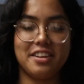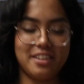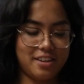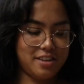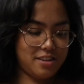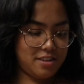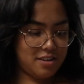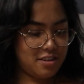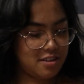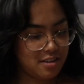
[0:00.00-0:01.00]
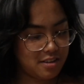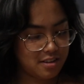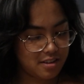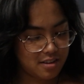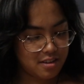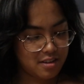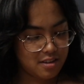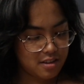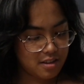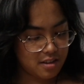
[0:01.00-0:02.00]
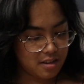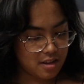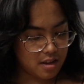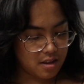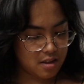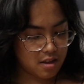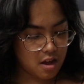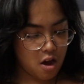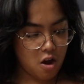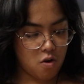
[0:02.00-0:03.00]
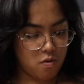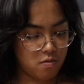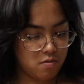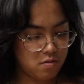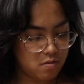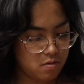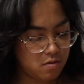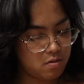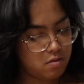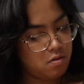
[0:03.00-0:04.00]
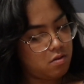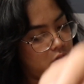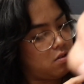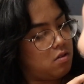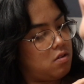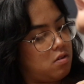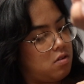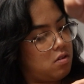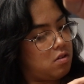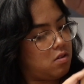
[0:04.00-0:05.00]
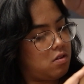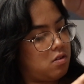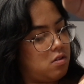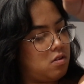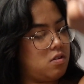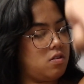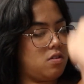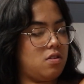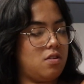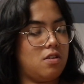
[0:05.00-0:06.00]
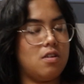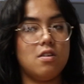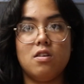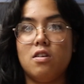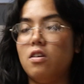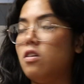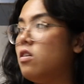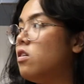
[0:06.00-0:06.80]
Because this is like a media one, like with norm, so I took one that was related to what we're doing. You don't do that.